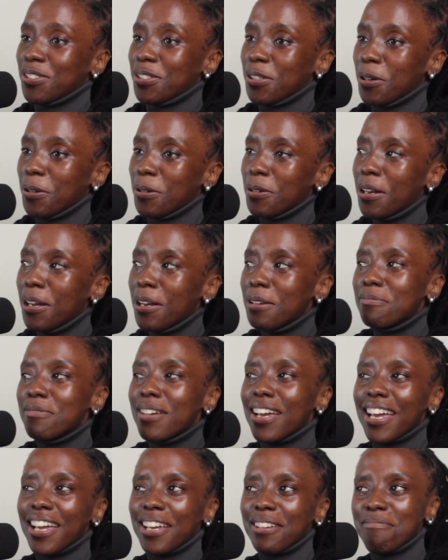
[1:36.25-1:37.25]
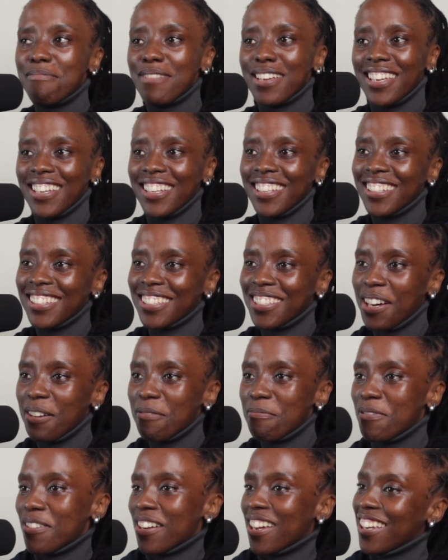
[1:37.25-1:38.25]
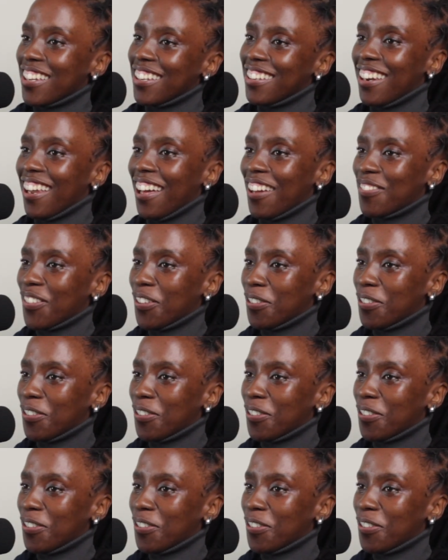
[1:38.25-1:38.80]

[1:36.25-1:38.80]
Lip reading: so maybe some way in life